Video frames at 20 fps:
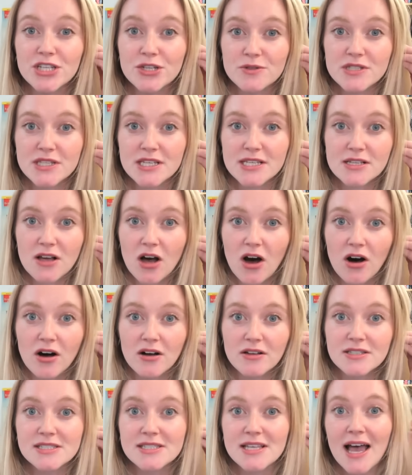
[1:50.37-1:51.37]
use these
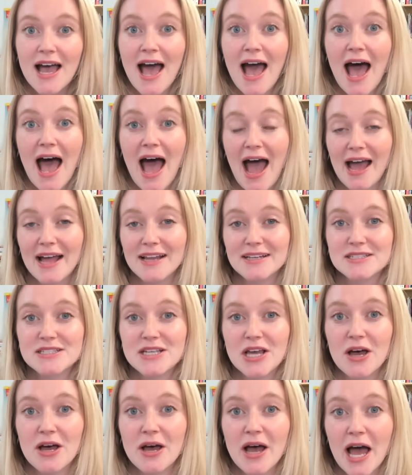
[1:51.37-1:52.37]
cards and
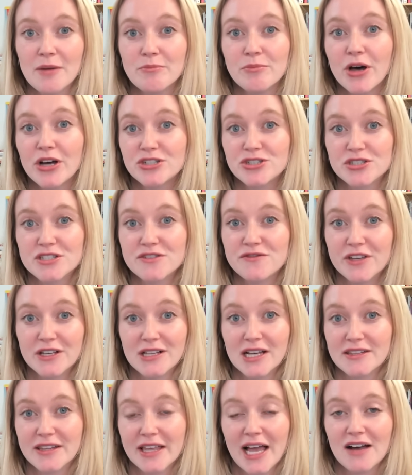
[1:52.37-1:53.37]
uh, and merchants feel
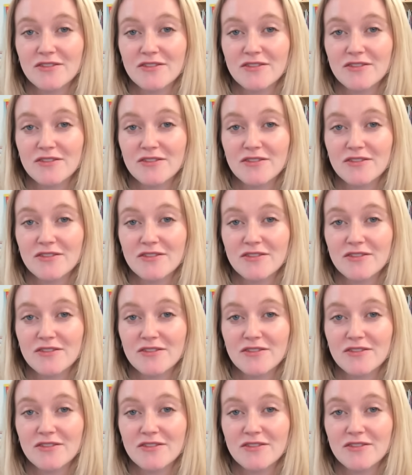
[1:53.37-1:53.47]
like they